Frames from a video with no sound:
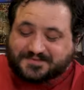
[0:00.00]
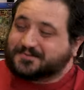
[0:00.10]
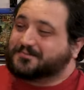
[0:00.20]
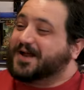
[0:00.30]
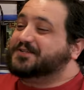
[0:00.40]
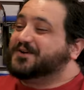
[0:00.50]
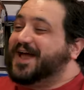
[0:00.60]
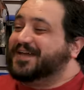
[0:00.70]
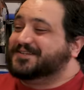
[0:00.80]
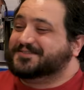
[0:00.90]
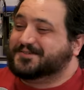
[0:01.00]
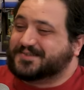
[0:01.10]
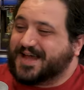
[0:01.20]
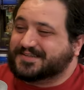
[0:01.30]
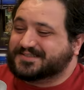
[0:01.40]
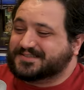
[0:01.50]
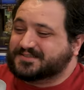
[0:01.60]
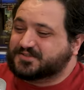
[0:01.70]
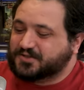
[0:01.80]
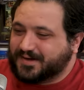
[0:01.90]
Red Dragon,
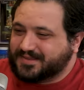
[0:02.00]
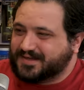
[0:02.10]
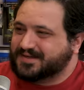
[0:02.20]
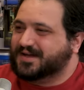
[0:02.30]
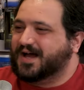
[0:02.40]
2002, I think.